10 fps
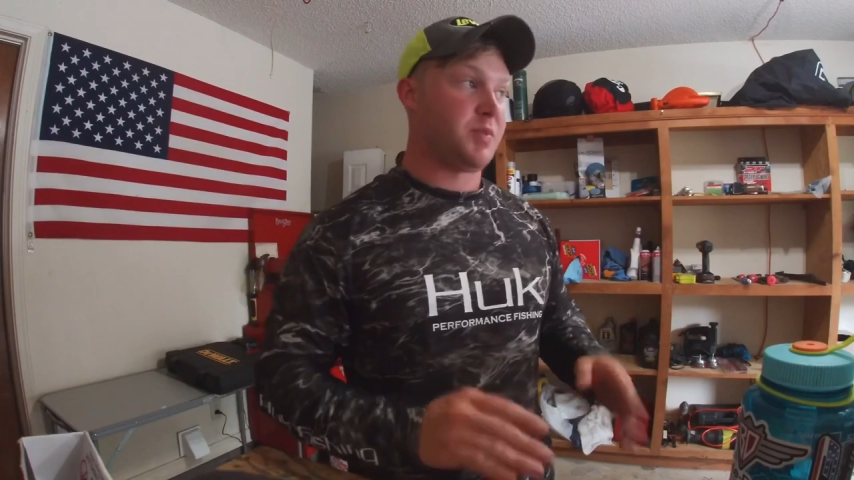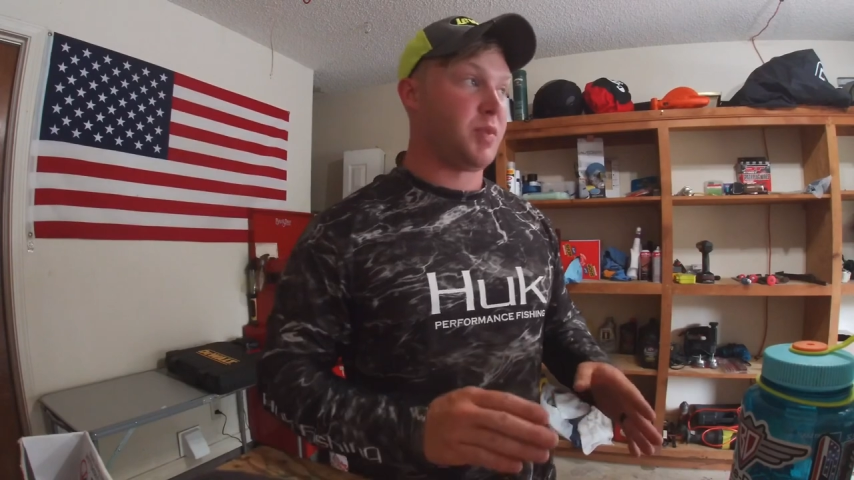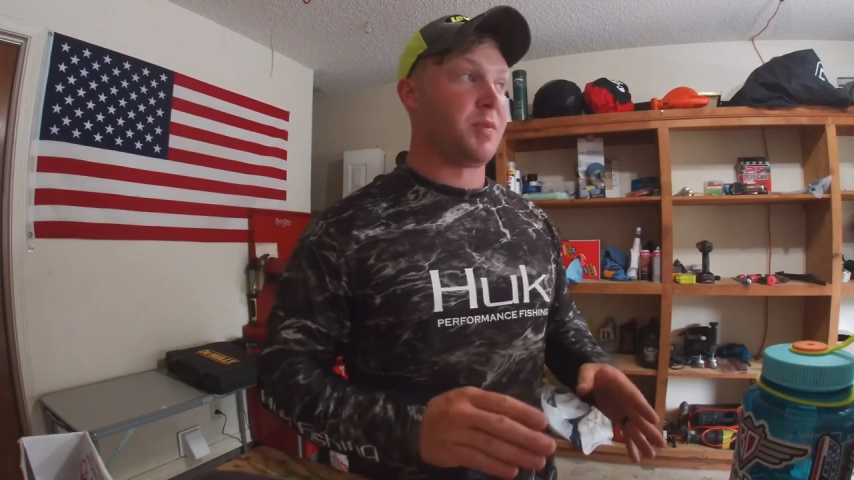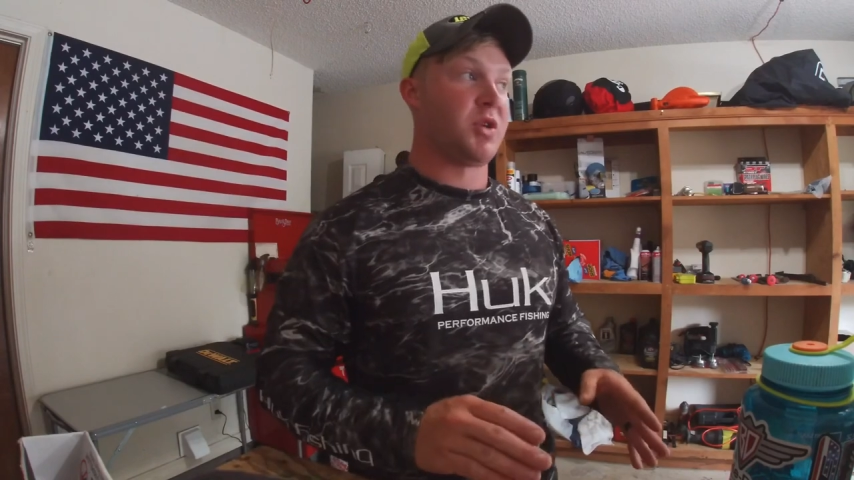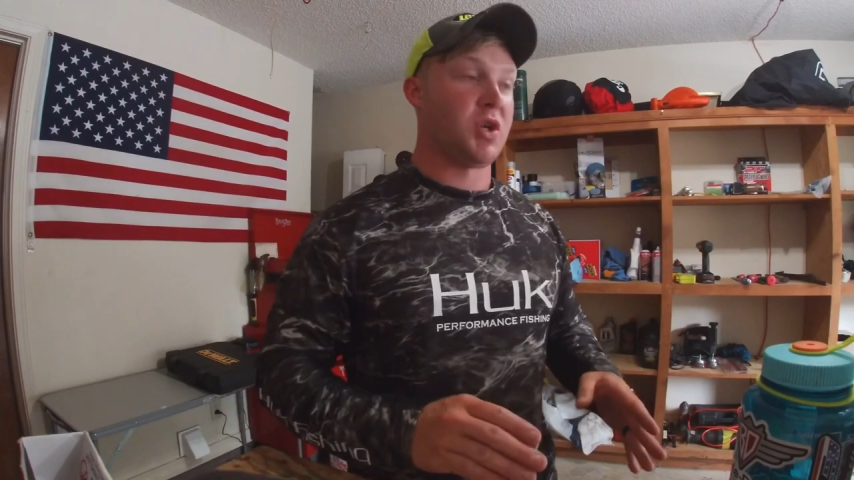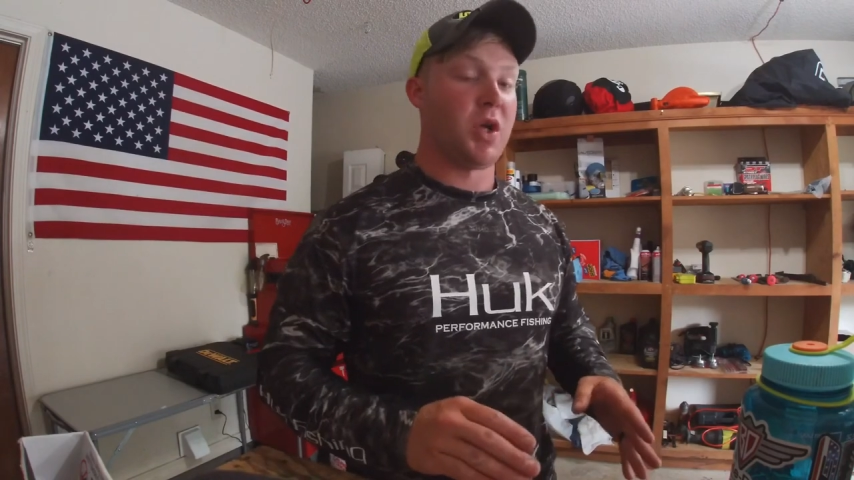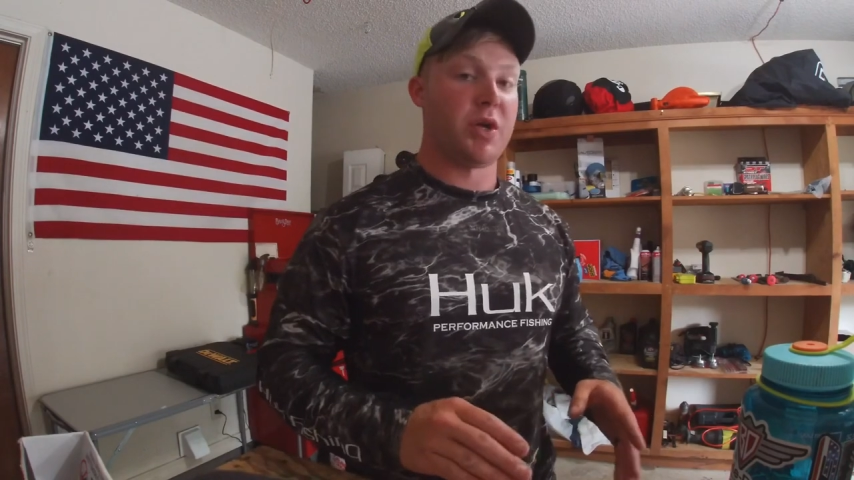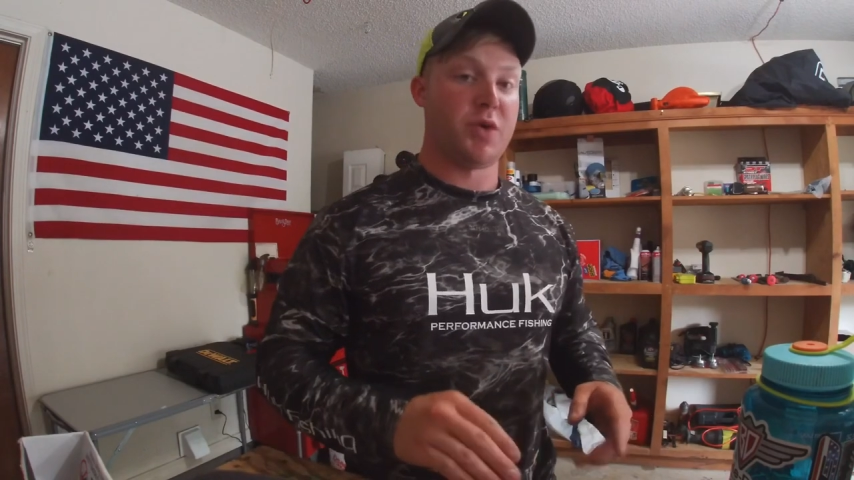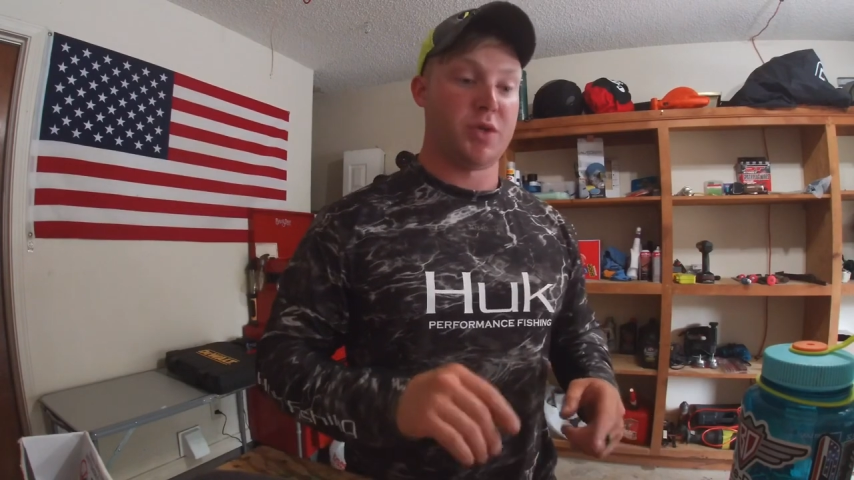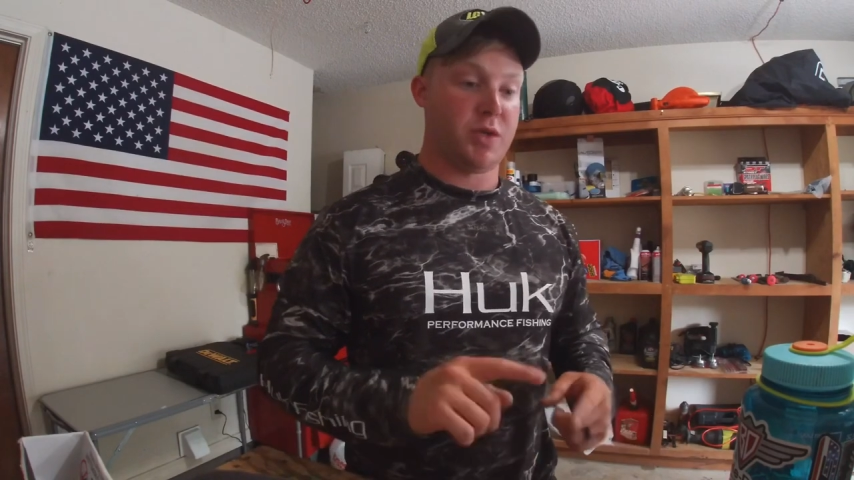pretty much all I do
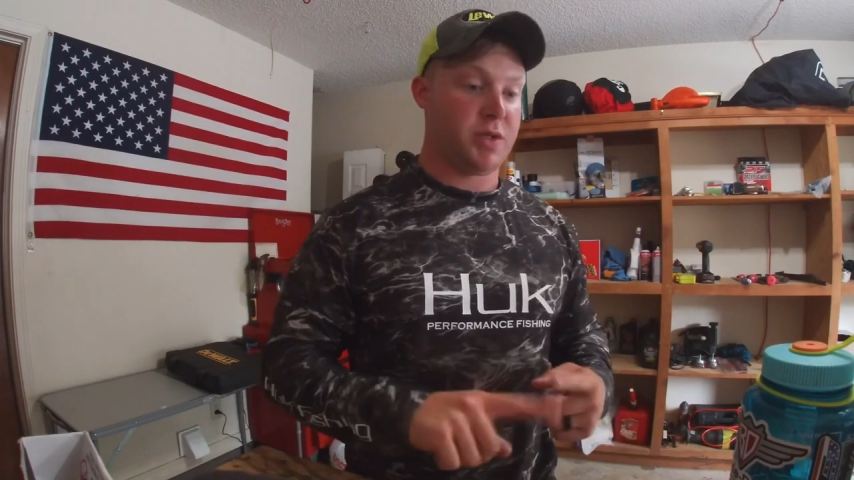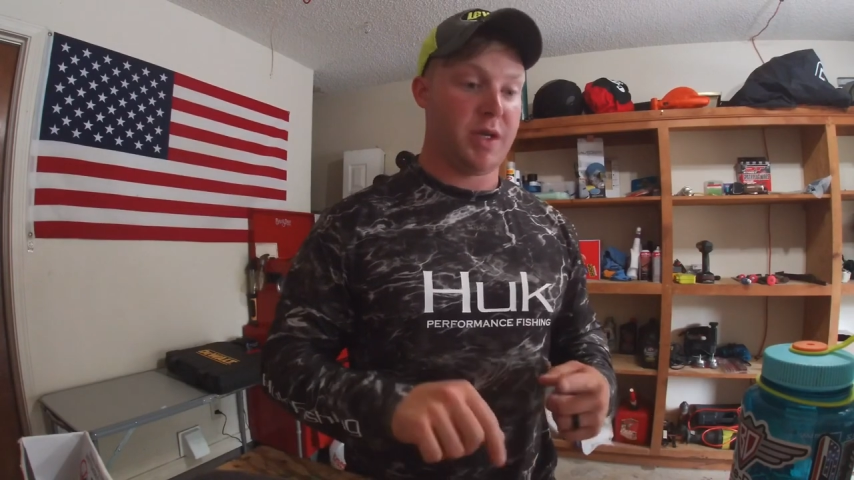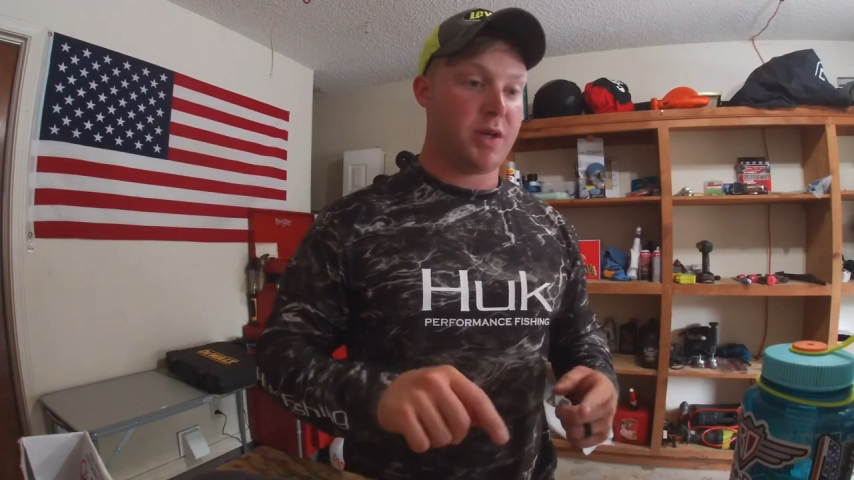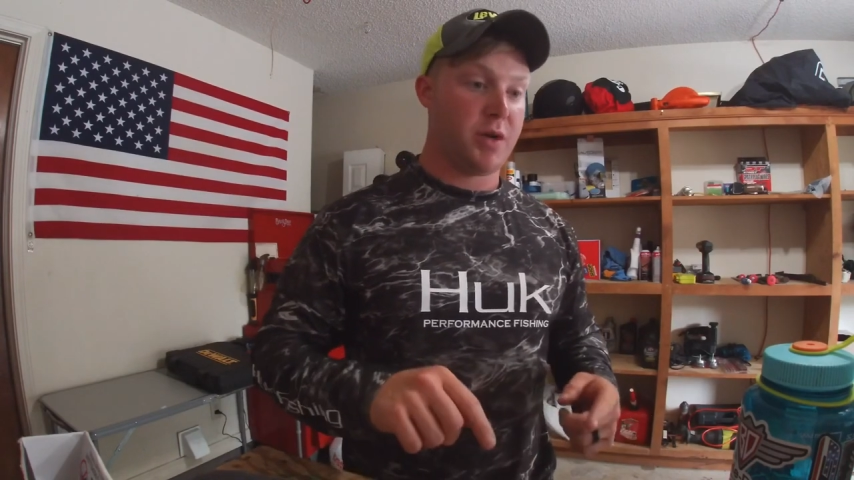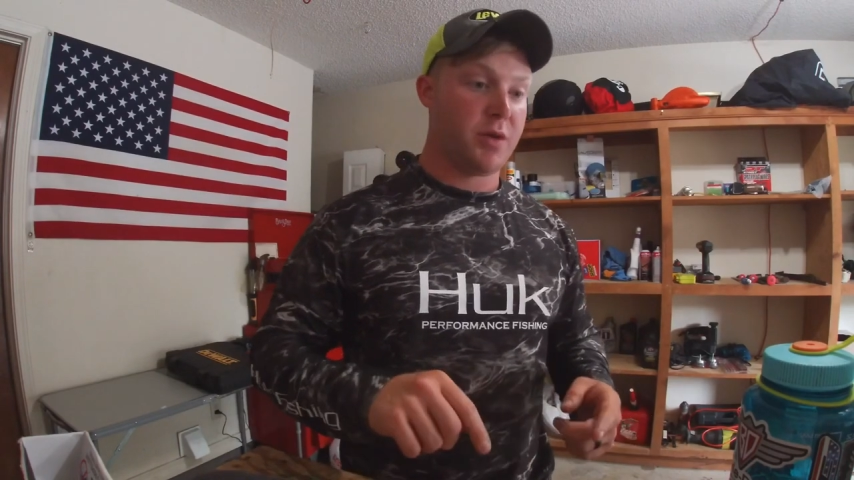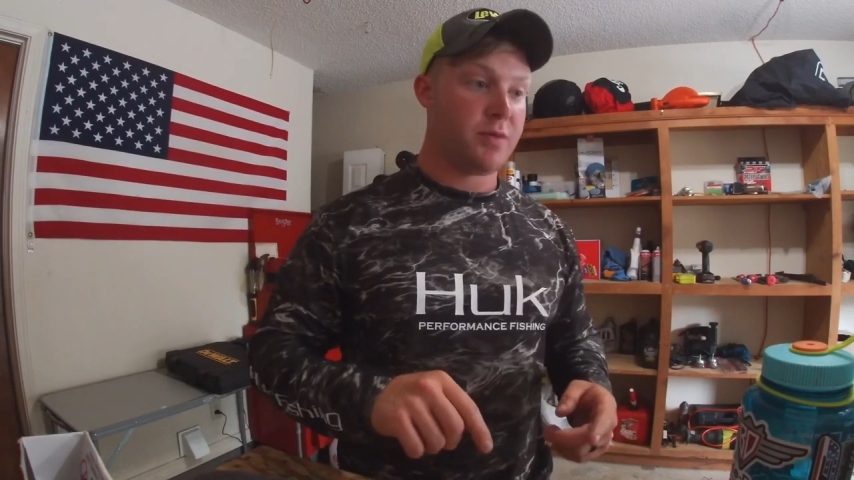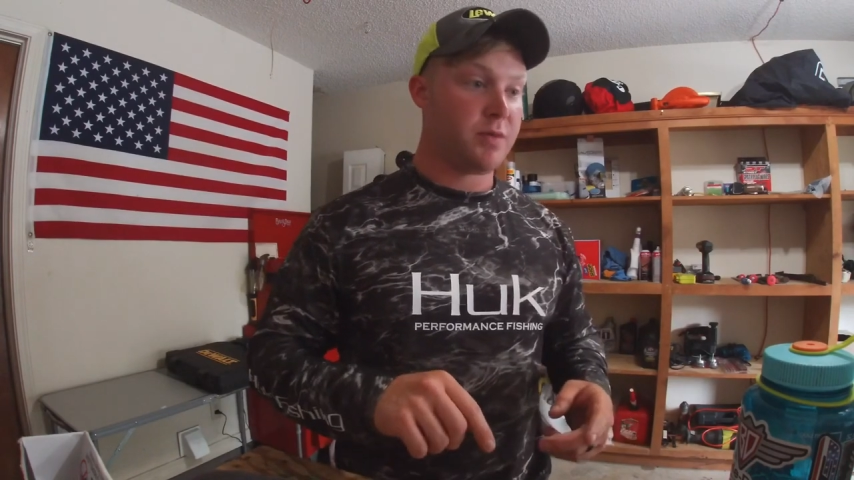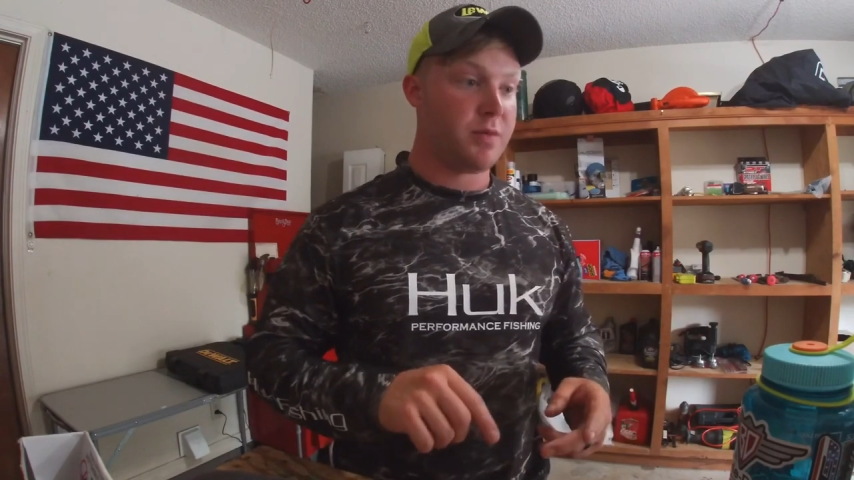is a Senko,